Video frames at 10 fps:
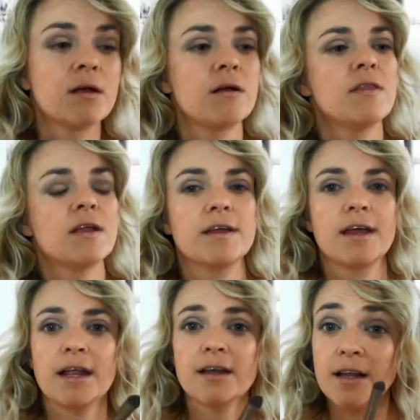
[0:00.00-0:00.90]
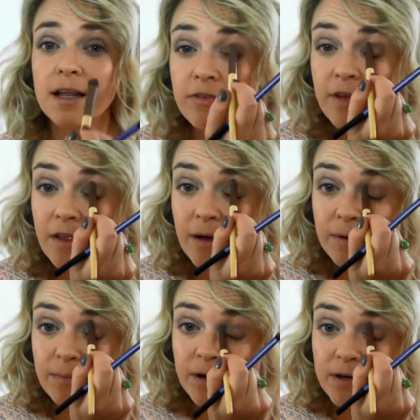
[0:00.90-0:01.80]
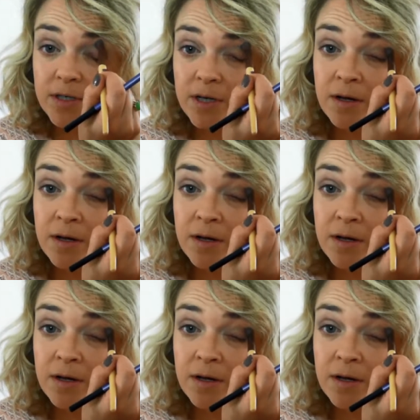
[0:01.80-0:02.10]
And then again, let's take that big brush.